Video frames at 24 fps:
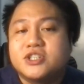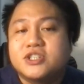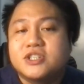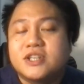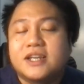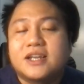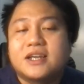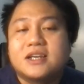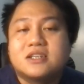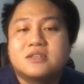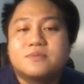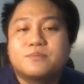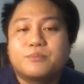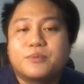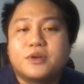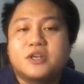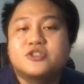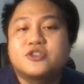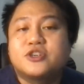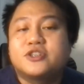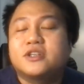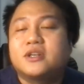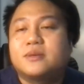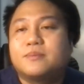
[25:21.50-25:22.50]
through first like
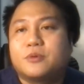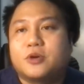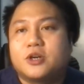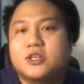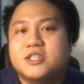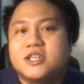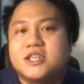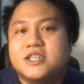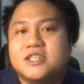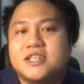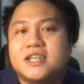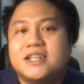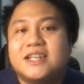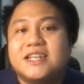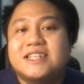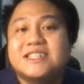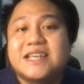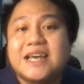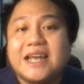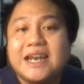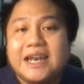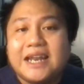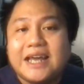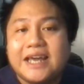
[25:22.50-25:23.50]
a certain
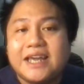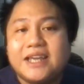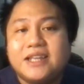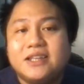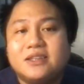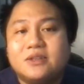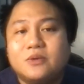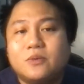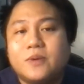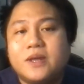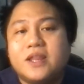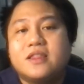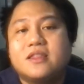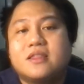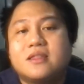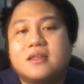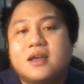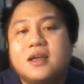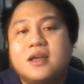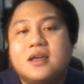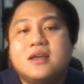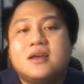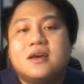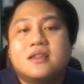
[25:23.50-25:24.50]
process that is aligned
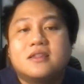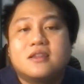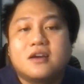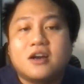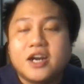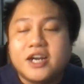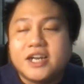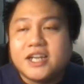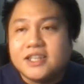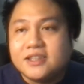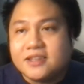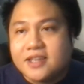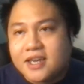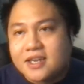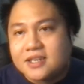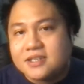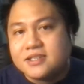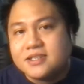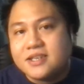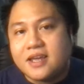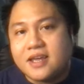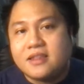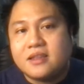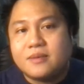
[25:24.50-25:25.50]
with the
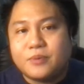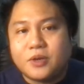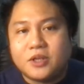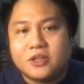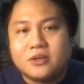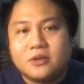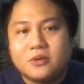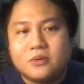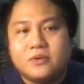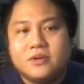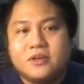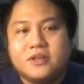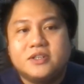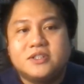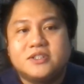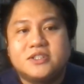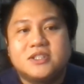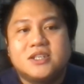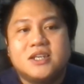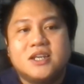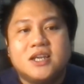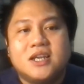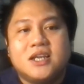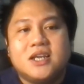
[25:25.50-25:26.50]
architects and the product
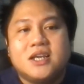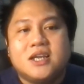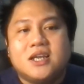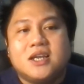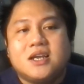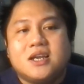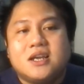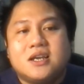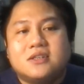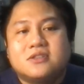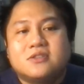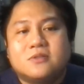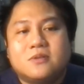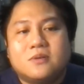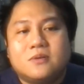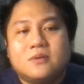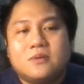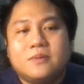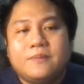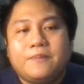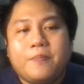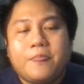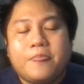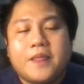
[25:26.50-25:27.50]
owners.
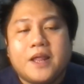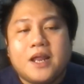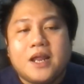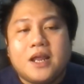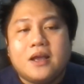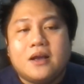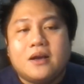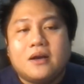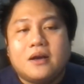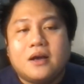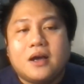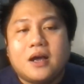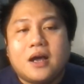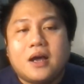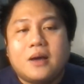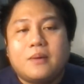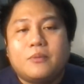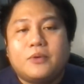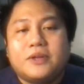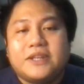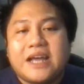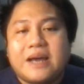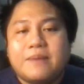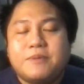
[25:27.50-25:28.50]
So
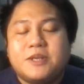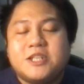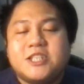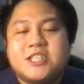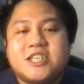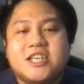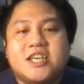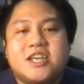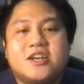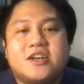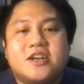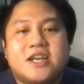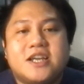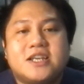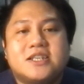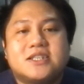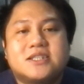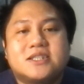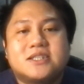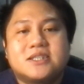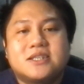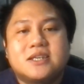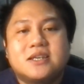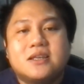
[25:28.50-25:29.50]
what happens
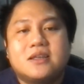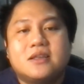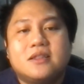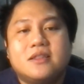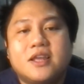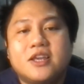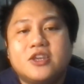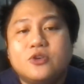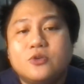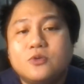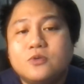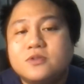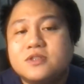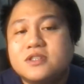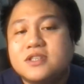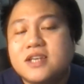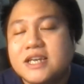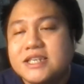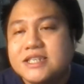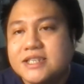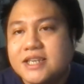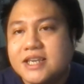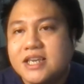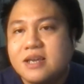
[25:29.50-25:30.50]
here is they
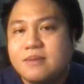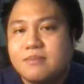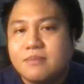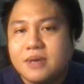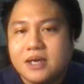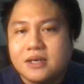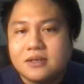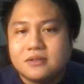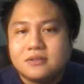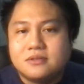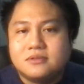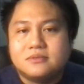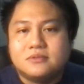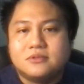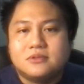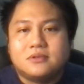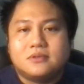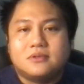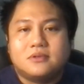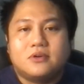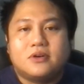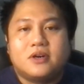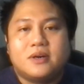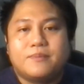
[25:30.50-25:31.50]
use a schema
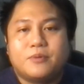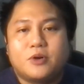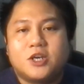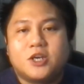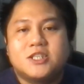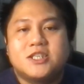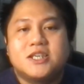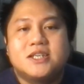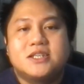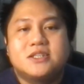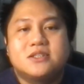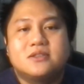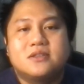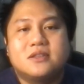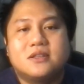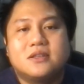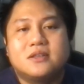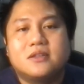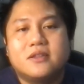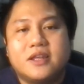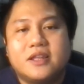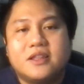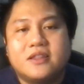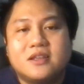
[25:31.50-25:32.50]
or a
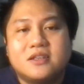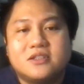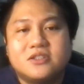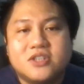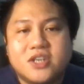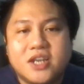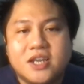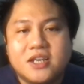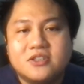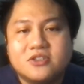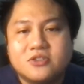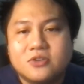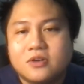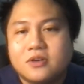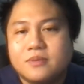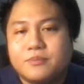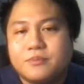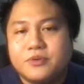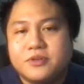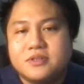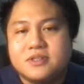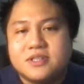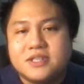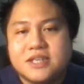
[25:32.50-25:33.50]
process, the
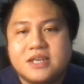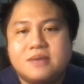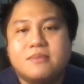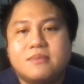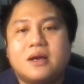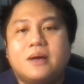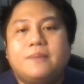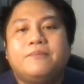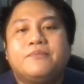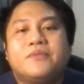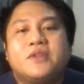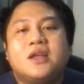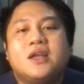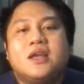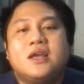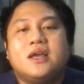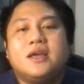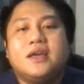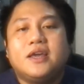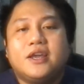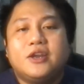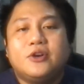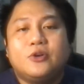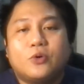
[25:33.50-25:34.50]
JSON schema,
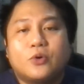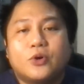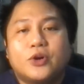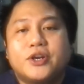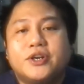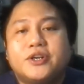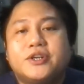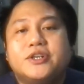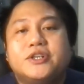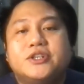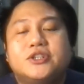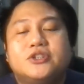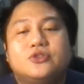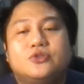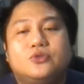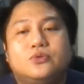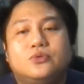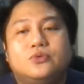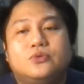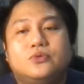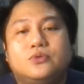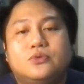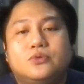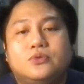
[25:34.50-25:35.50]
in
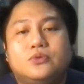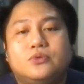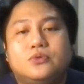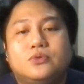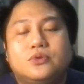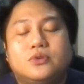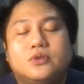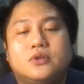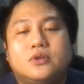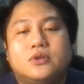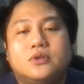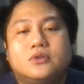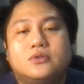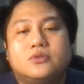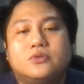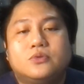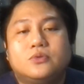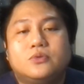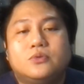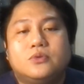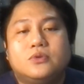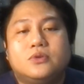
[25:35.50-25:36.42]
order to